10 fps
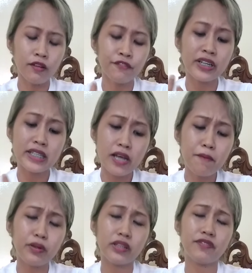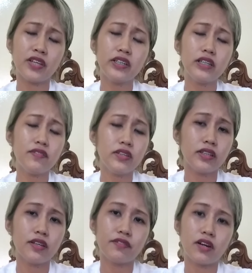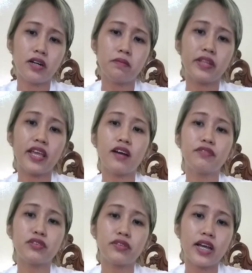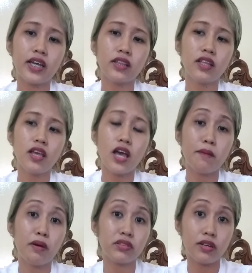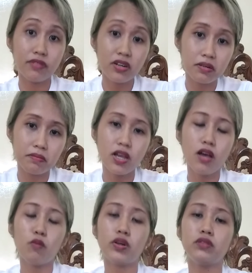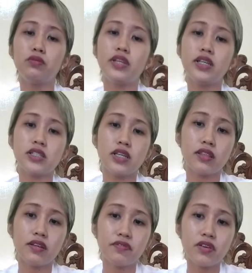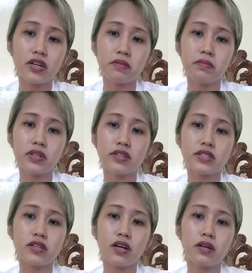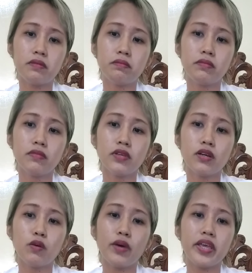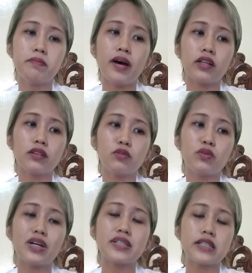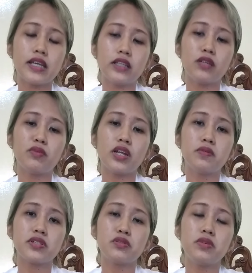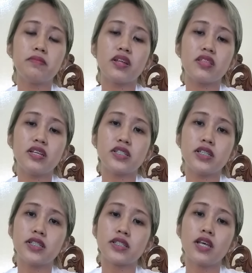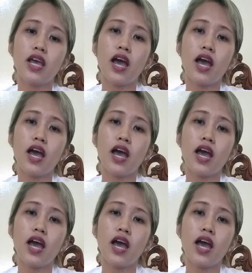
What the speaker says: For example, if they're living in the farm, they have to write about the farm. What do they see in the farm? Because way back 2018, when I was doing my thesis,